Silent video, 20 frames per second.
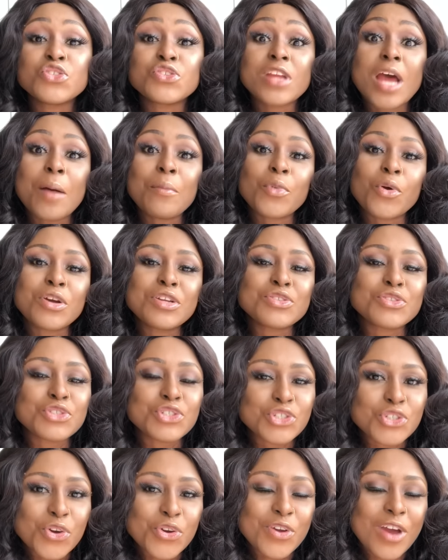I'm going to
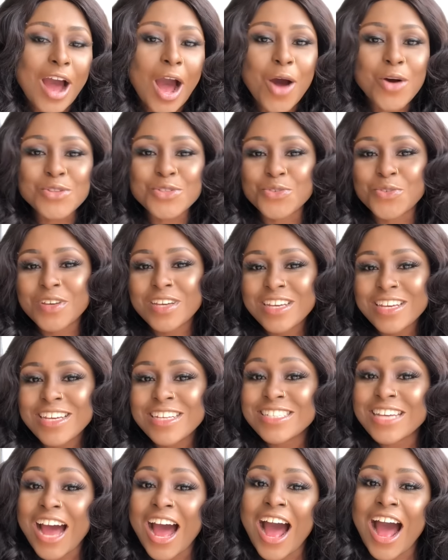show you how to
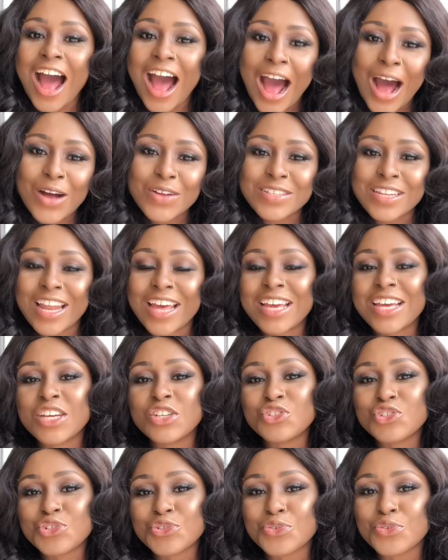eat her out like a
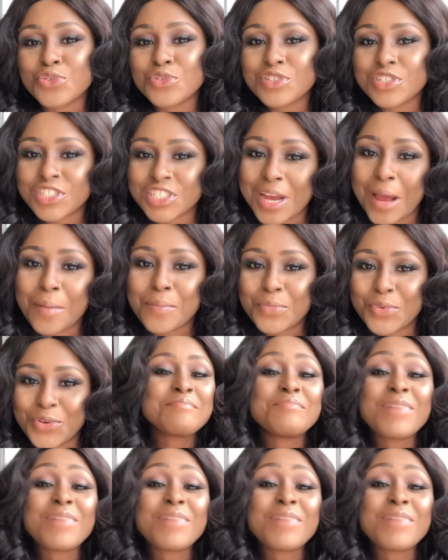true champion.